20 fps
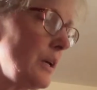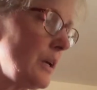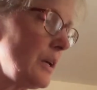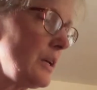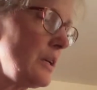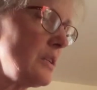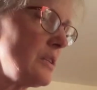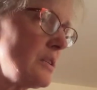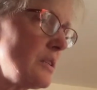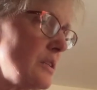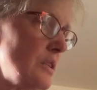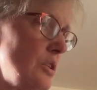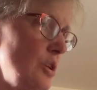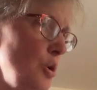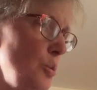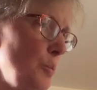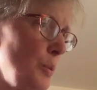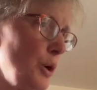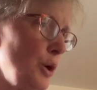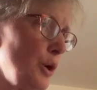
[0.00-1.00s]
is
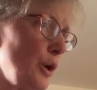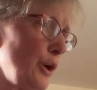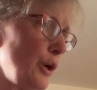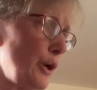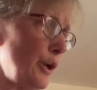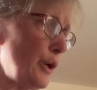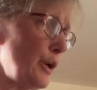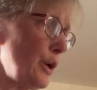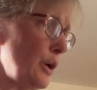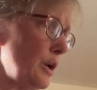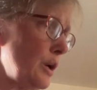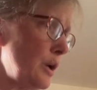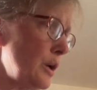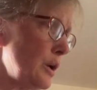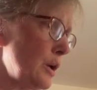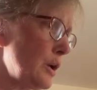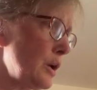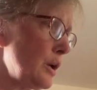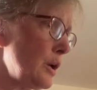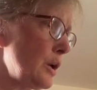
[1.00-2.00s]
super good.
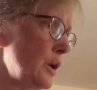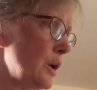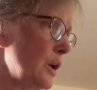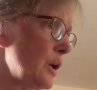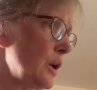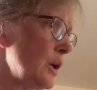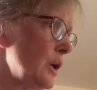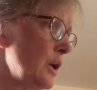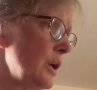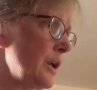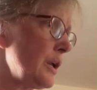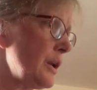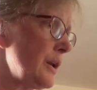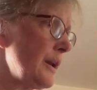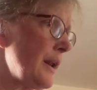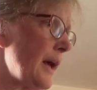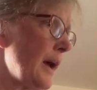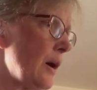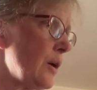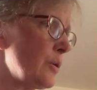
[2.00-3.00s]

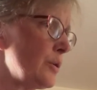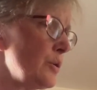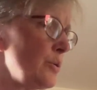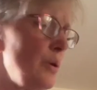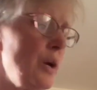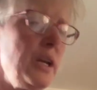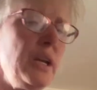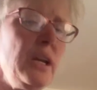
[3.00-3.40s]
Now, do I